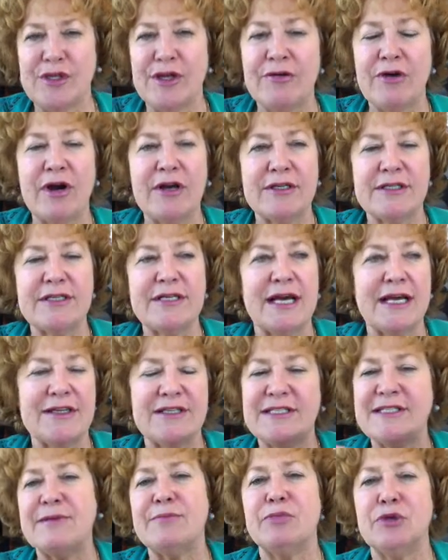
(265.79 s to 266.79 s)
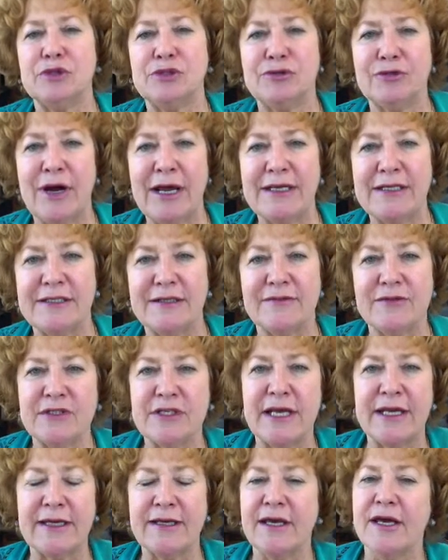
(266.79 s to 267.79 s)
There aren't kind of simple directives
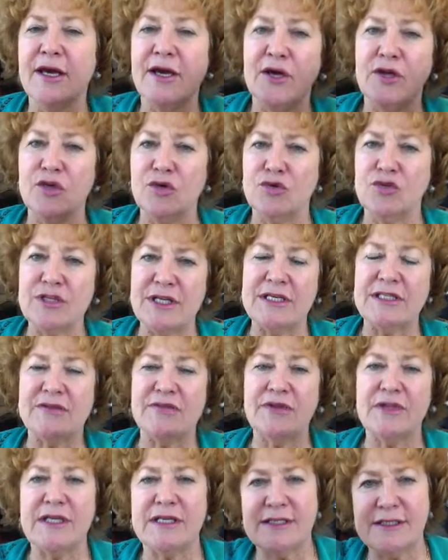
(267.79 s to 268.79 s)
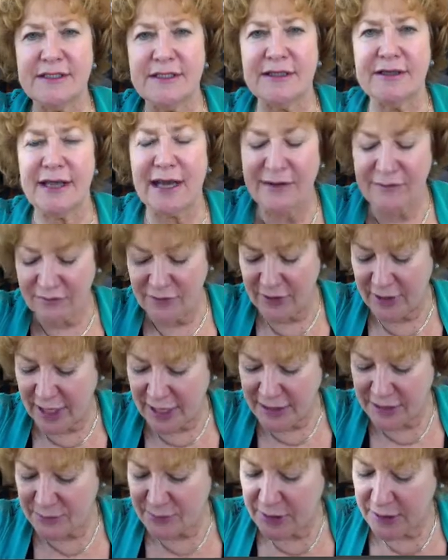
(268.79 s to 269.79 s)
like use this for this and that for
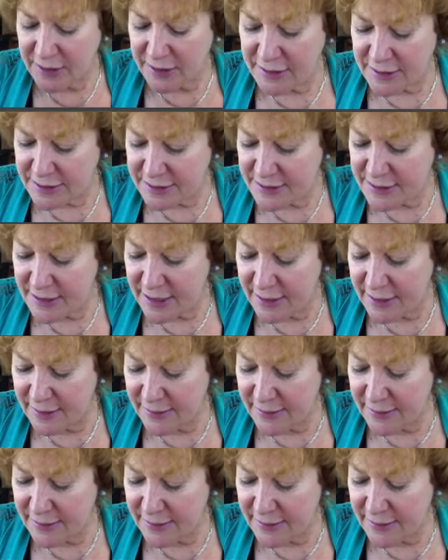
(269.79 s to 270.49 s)
that, because